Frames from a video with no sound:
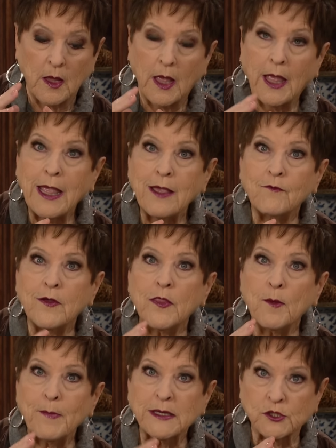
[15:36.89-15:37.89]
Even
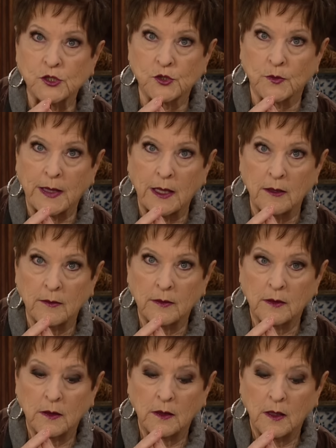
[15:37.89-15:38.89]
the mystery
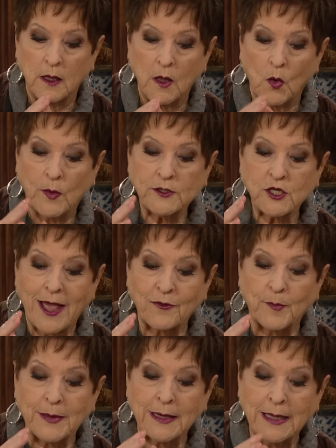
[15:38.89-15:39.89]
which
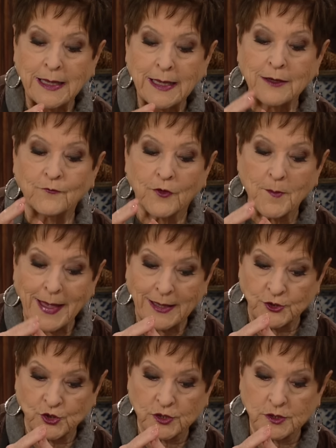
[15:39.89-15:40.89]
hath been hid from
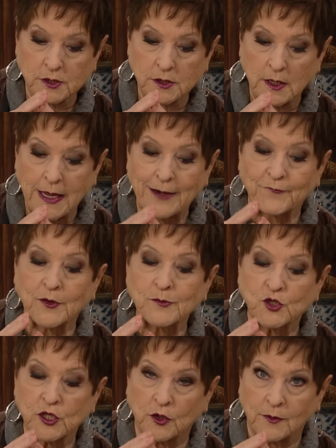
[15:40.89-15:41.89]
ages and from
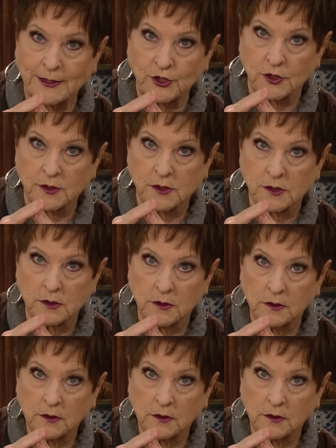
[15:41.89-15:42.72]
generations,